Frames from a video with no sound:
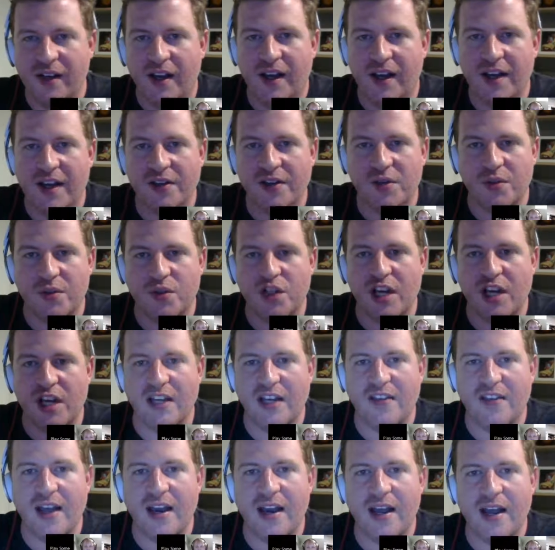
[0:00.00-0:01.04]
So
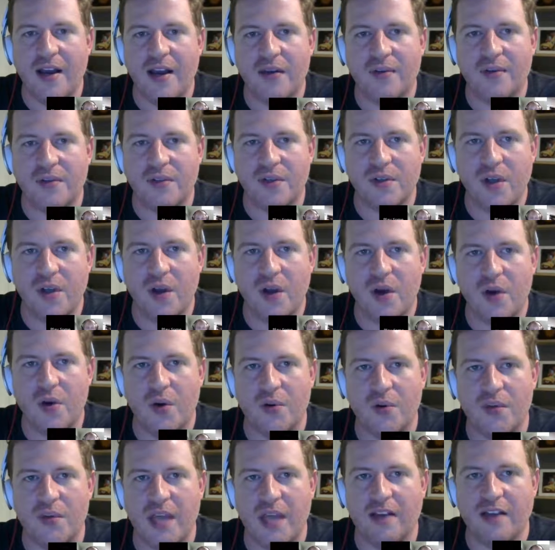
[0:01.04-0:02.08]
check that out.
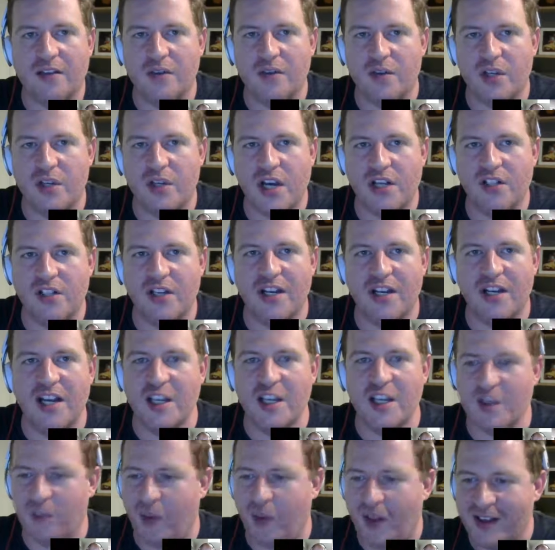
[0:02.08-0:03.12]
So yeah, so Josh did
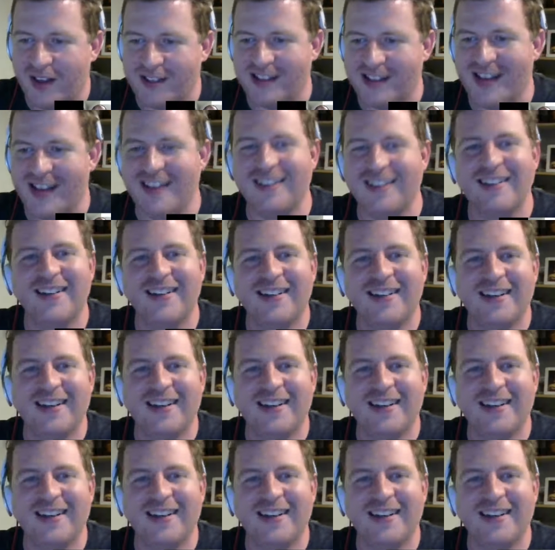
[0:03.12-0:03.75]
his plugs then.